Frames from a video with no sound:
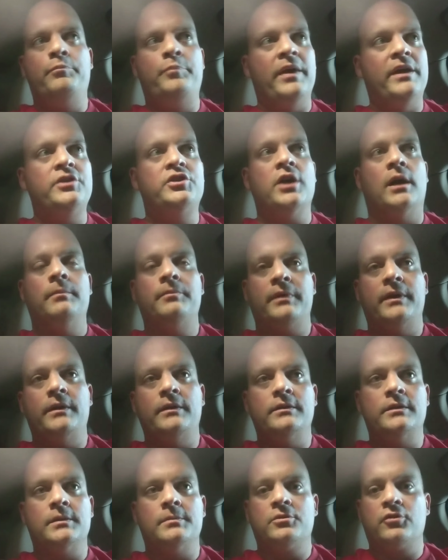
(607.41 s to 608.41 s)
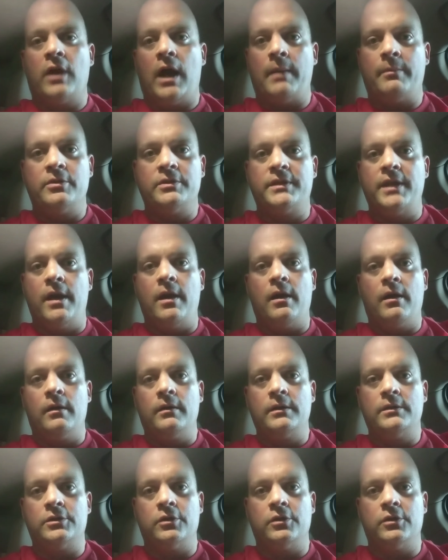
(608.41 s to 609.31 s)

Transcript: Big jump in subscribers there.